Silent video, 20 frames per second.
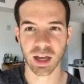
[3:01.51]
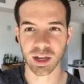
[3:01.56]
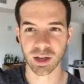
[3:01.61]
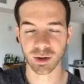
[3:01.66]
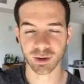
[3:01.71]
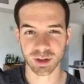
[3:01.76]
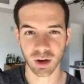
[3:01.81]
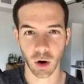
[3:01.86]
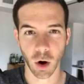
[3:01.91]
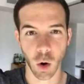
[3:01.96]
can
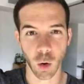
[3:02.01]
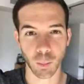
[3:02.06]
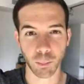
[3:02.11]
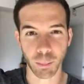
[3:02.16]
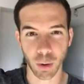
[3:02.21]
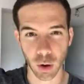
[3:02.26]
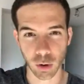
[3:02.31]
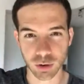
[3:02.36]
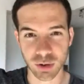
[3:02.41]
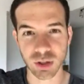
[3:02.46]
use our own
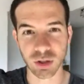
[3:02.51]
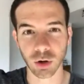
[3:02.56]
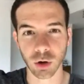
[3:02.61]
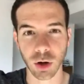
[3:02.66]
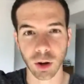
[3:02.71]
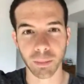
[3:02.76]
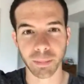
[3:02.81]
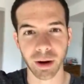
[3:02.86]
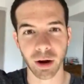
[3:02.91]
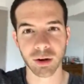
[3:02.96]
personal
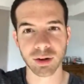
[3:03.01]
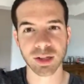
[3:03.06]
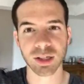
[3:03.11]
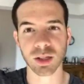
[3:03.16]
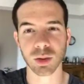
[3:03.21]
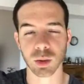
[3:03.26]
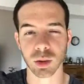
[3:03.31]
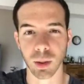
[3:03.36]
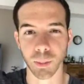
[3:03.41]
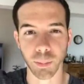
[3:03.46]

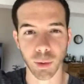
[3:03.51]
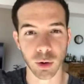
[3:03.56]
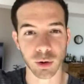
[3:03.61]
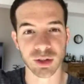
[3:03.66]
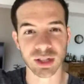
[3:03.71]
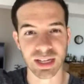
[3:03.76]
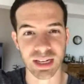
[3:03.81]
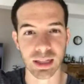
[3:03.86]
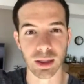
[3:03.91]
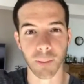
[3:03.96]
comparisons with the
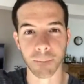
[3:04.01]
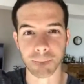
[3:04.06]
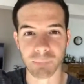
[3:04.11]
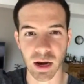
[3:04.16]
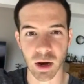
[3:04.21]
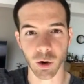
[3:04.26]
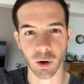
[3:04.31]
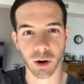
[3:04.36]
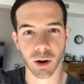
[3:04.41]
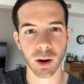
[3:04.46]
person in the
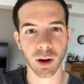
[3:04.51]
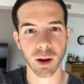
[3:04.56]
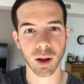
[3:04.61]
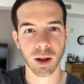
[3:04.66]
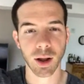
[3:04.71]
mirror,